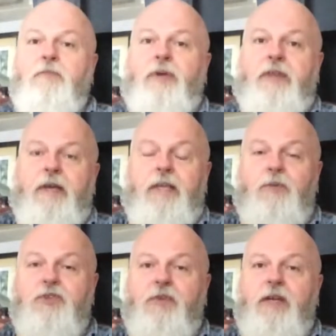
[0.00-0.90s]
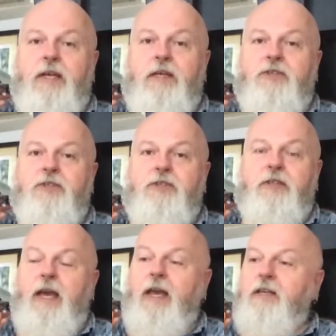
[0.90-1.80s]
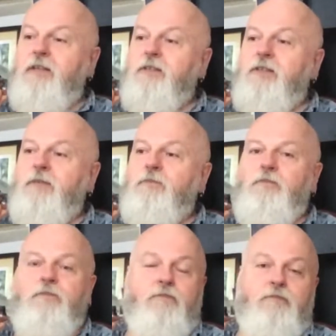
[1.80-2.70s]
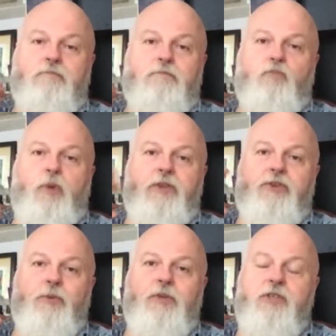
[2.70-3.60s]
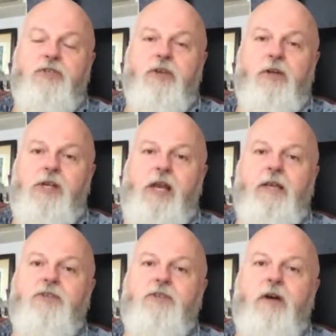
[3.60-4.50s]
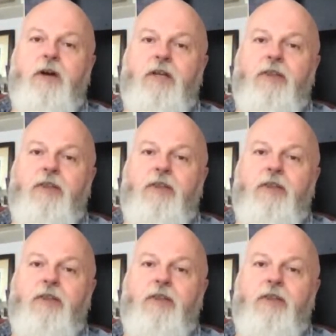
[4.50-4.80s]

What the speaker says: But then he was released and went through his internal exile